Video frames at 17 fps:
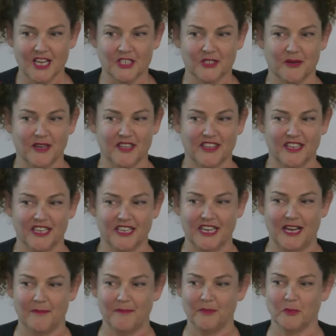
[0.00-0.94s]
So I think
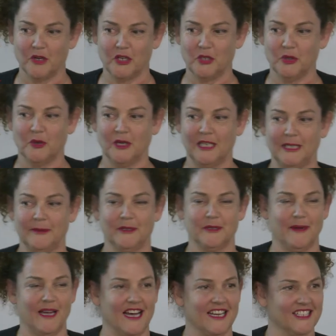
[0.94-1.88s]
I um, want to talk a little bit
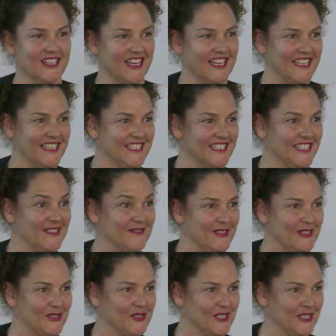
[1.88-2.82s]
about, I guess, the
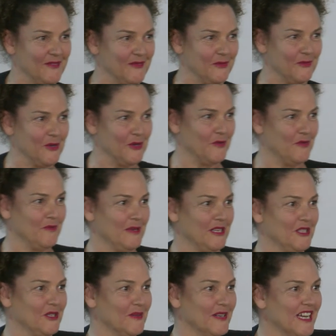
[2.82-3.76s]
evolution of the work we've
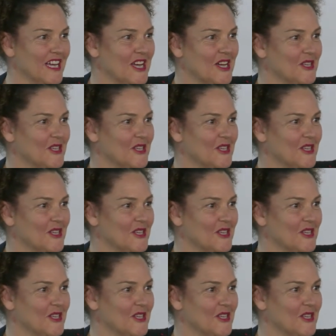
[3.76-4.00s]
been doing.